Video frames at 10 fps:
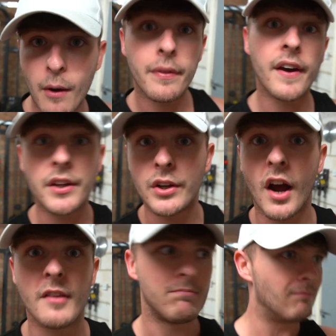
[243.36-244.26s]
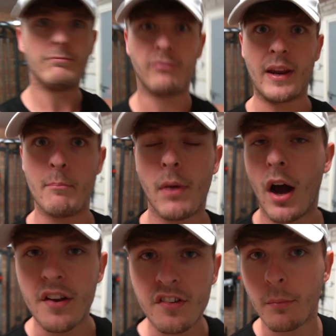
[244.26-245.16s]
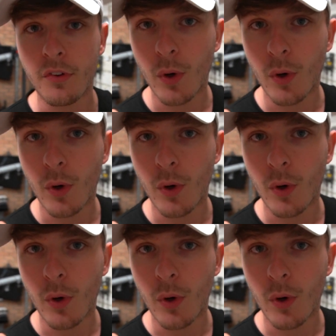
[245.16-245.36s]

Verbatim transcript: that without you guys friggin' buying some as